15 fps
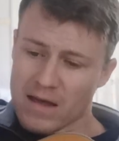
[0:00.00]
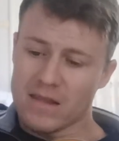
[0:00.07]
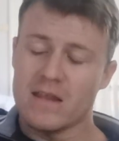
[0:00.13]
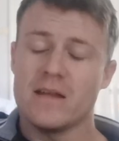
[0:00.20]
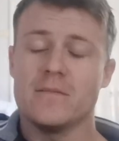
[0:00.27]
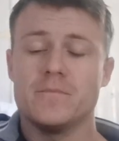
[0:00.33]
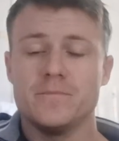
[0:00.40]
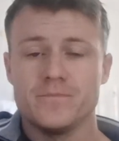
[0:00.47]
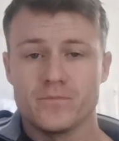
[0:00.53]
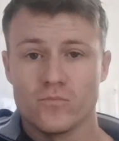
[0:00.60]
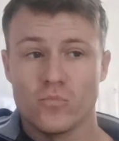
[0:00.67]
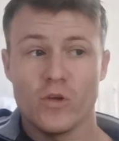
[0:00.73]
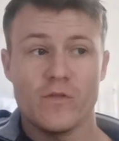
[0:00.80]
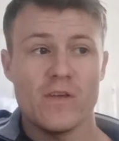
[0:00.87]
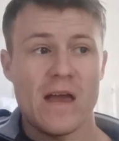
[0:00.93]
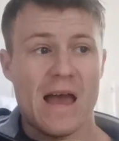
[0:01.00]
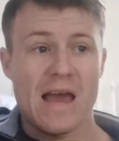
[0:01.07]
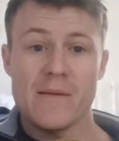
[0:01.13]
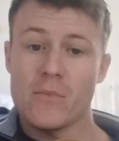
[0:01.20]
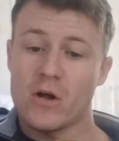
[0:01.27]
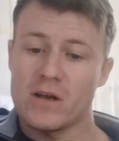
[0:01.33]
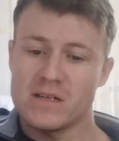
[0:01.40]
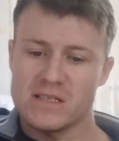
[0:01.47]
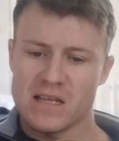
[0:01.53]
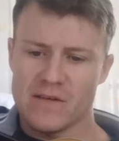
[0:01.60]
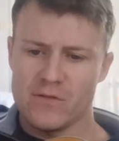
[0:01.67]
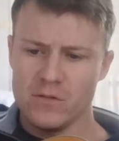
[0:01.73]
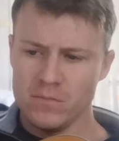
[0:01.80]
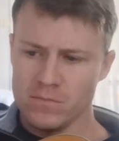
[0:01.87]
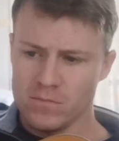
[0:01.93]
And then with your A minor
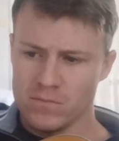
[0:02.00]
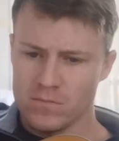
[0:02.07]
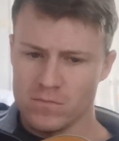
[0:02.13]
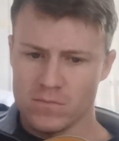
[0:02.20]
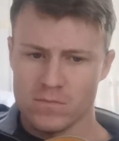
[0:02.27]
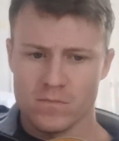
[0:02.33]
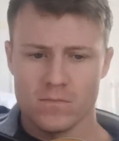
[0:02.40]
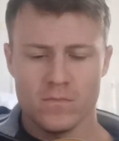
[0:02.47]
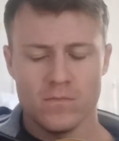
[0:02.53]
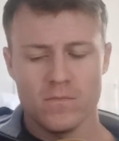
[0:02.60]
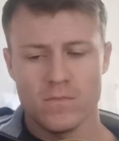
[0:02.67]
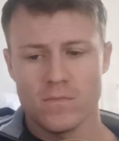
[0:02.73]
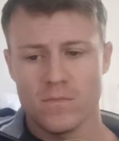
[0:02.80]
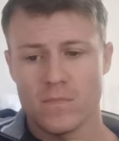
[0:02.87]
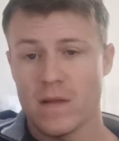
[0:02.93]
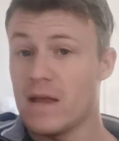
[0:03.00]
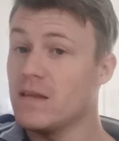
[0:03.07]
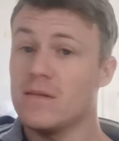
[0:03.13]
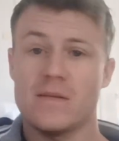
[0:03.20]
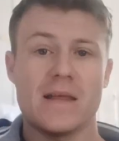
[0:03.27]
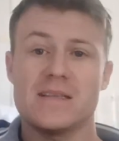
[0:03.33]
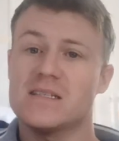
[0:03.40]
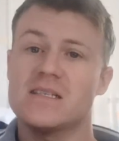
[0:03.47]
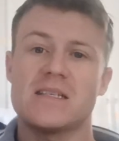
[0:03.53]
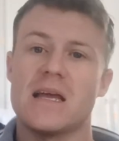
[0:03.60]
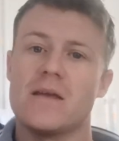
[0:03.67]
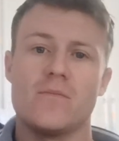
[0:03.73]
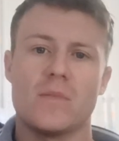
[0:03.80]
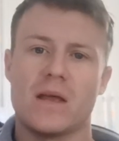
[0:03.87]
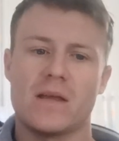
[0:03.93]
7. And that's the same,